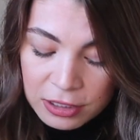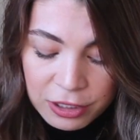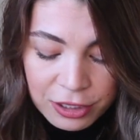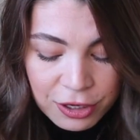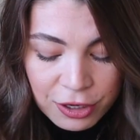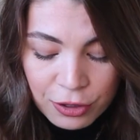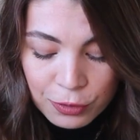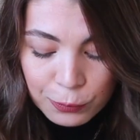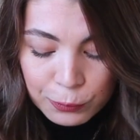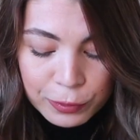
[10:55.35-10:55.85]

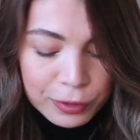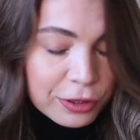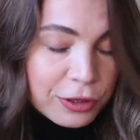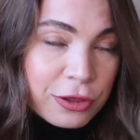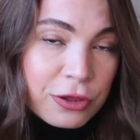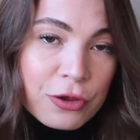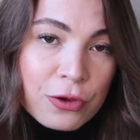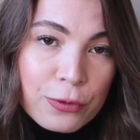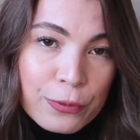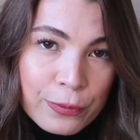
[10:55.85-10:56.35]
here with
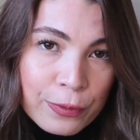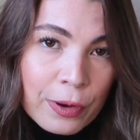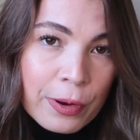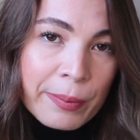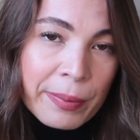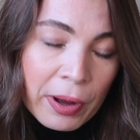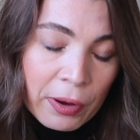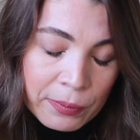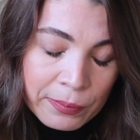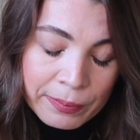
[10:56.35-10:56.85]
you
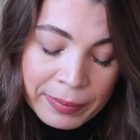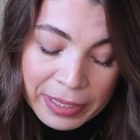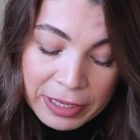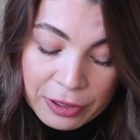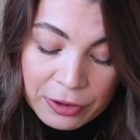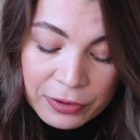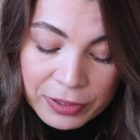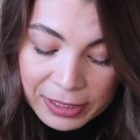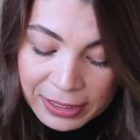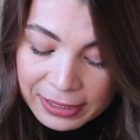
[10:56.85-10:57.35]
about my
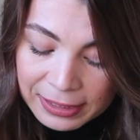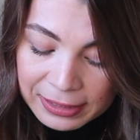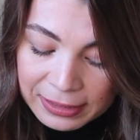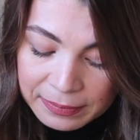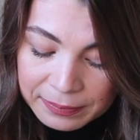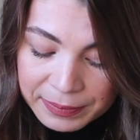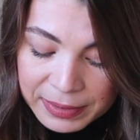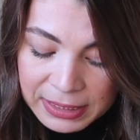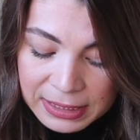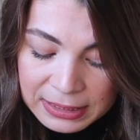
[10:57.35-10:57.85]
Cricut
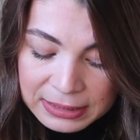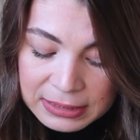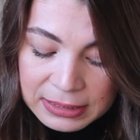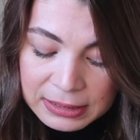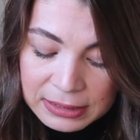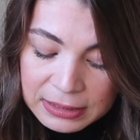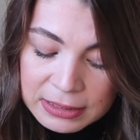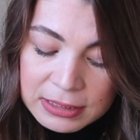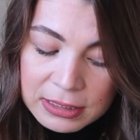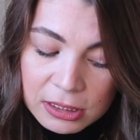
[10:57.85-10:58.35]
because it
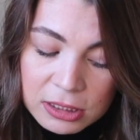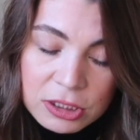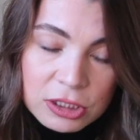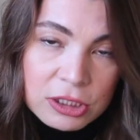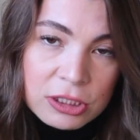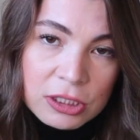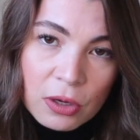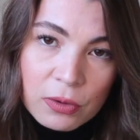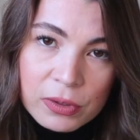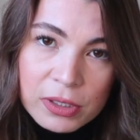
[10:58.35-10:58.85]
is
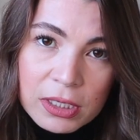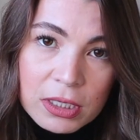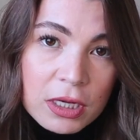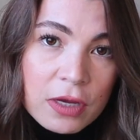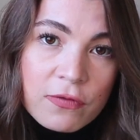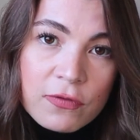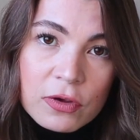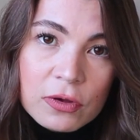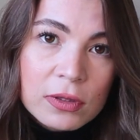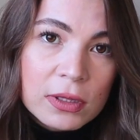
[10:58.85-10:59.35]
so good.
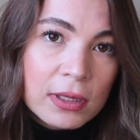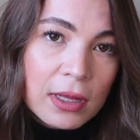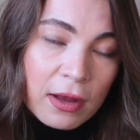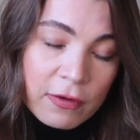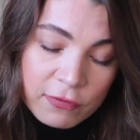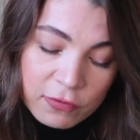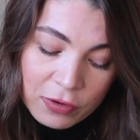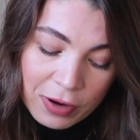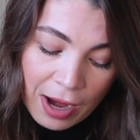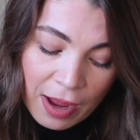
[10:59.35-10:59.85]
If you
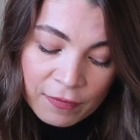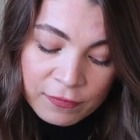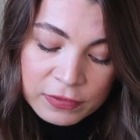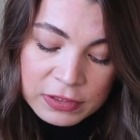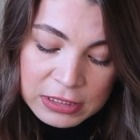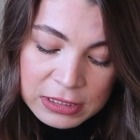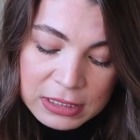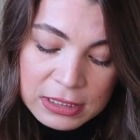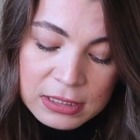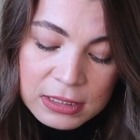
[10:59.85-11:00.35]
love
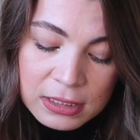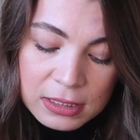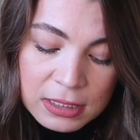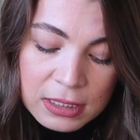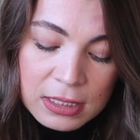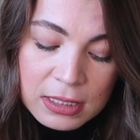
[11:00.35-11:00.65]
crafting,